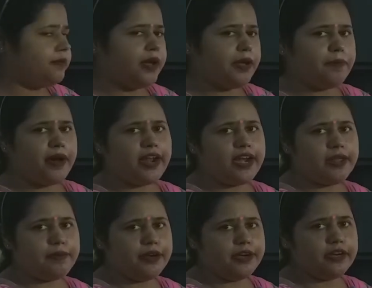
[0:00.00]
by
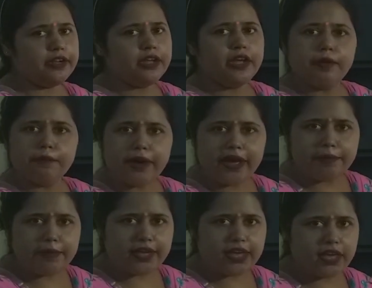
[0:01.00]
parliament. By
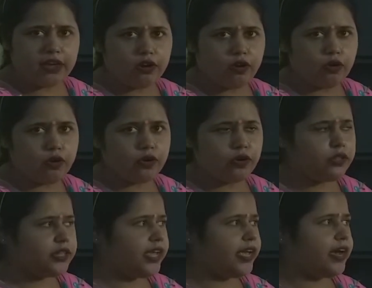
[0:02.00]
making law,
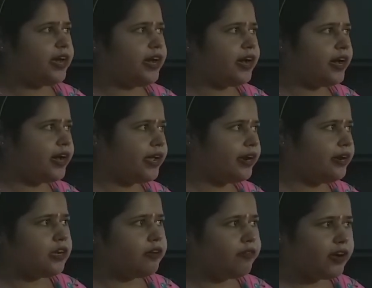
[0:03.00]
they
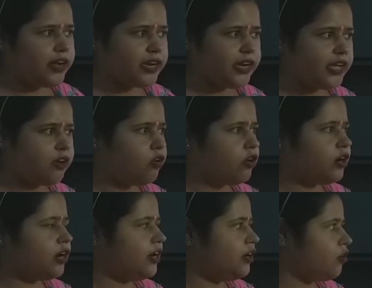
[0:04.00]
are governing or
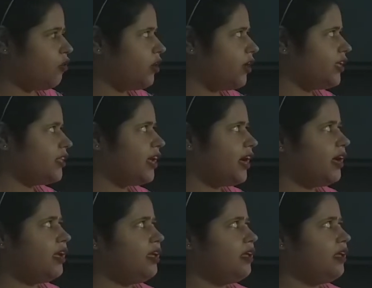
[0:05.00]
controlling the